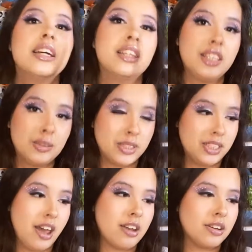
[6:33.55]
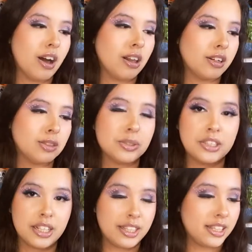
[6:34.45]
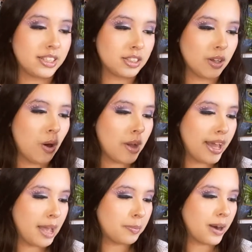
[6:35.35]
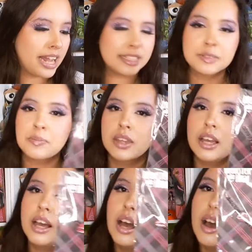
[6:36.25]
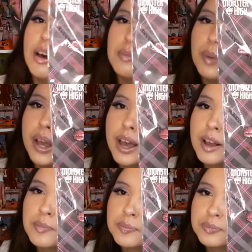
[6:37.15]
and this was $10, which I think is an okay price. But yeah,